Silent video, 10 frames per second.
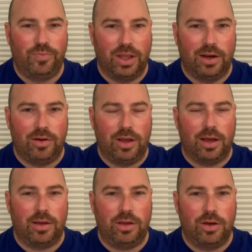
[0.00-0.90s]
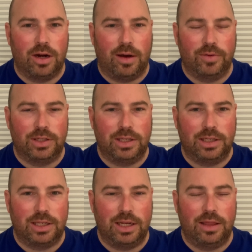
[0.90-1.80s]
And you can obviously
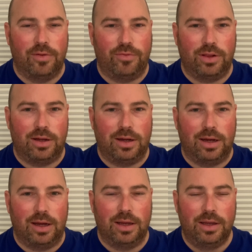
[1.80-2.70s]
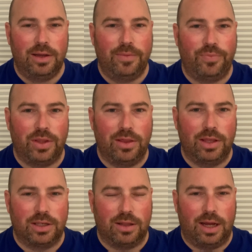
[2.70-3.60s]
see the flaw in
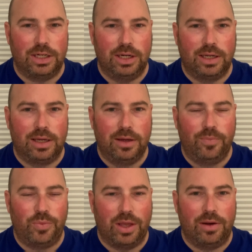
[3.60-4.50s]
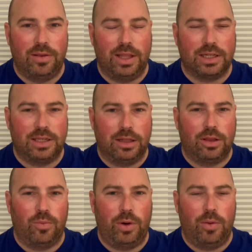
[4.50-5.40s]
this logic. And that's not
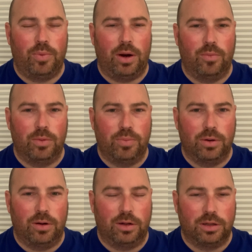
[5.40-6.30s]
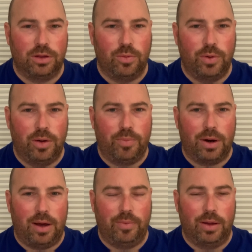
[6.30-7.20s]
the real problem with Berhalter. The real
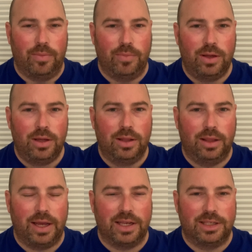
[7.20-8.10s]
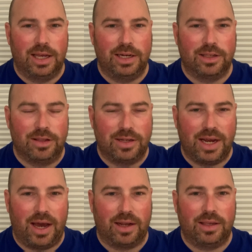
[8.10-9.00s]
problem, like I said, is the
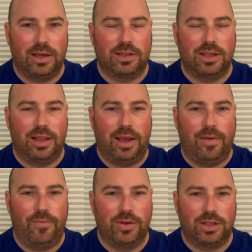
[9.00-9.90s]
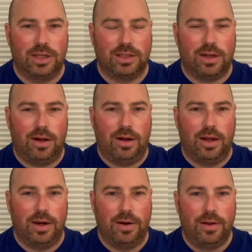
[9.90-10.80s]
tactics and the emphasis
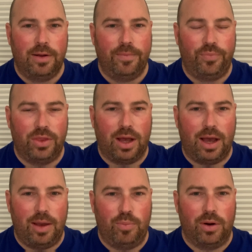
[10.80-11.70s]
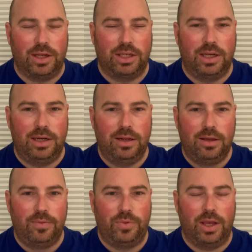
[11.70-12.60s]
on the high pressing
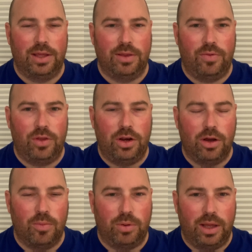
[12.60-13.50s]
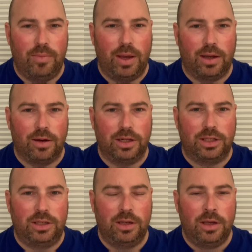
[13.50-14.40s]
and then the no playmaker.
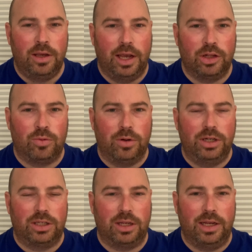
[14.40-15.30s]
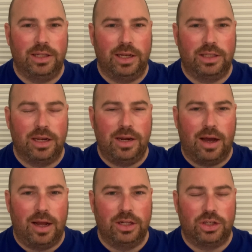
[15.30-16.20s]
It's really just, it's a
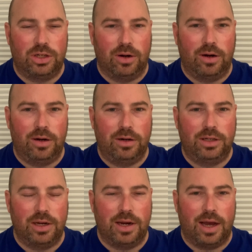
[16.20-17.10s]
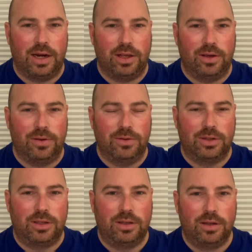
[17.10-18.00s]
non-starter to not
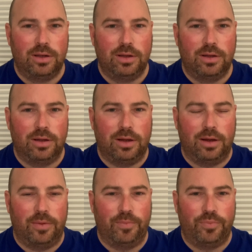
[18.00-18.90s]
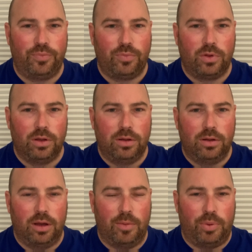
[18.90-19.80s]
use
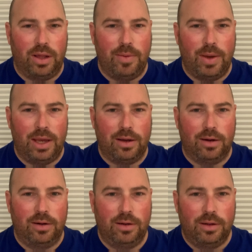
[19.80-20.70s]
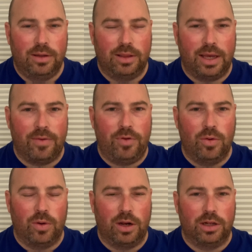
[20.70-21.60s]
a playmaker. Like if you
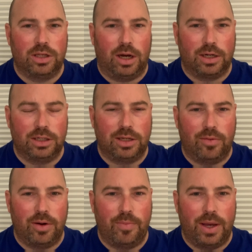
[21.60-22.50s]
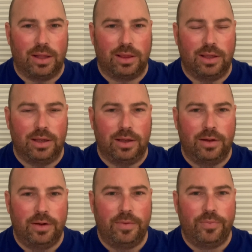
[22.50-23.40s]
were going to talk to someone about the
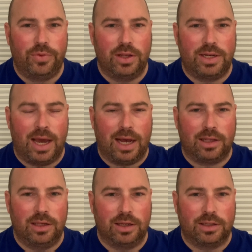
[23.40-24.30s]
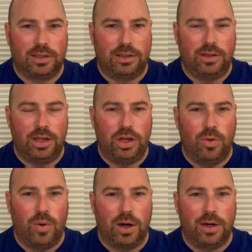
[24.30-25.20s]
tactics that you
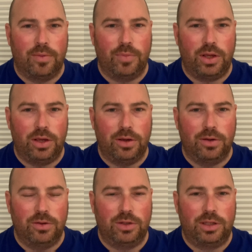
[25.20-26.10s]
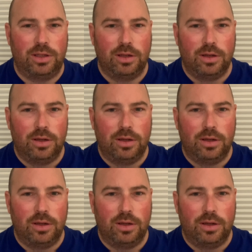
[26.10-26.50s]
wanted them to use,